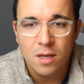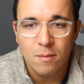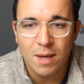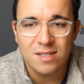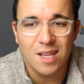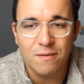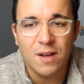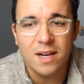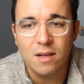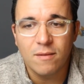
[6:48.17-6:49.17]
Based on that
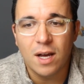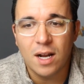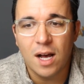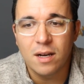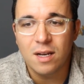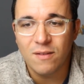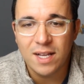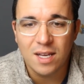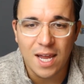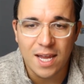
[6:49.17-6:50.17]
finding, von Ahn
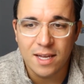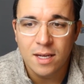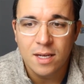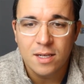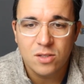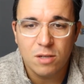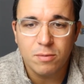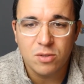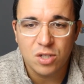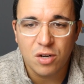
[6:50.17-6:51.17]
invented a simple
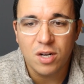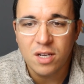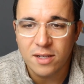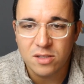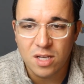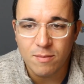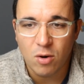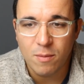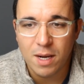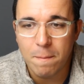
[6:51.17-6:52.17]
security test to keep
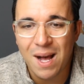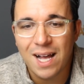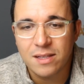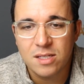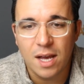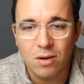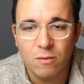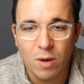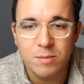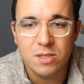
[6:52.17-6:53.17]
automated bots out of
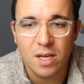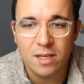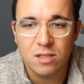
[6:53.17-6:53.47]
websites.